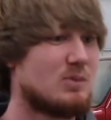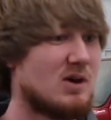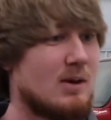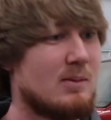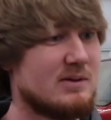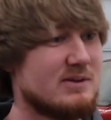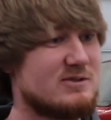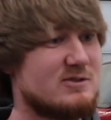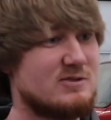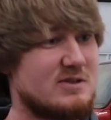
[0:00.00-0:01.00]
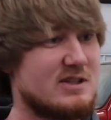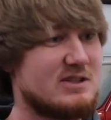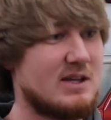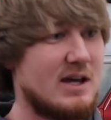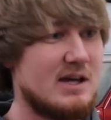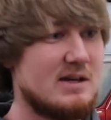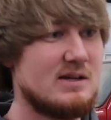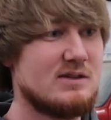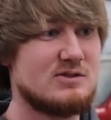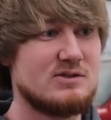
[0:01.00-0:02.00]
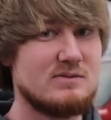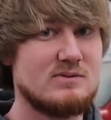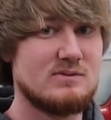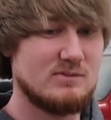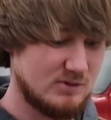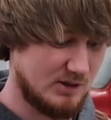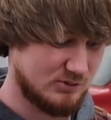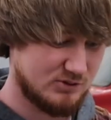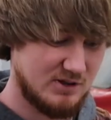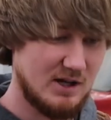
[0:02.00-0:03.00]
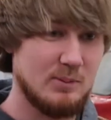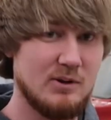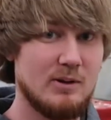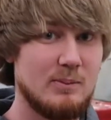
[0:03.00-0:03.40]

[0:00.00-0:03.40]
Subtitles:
probably a 6 to 8 inch, step up.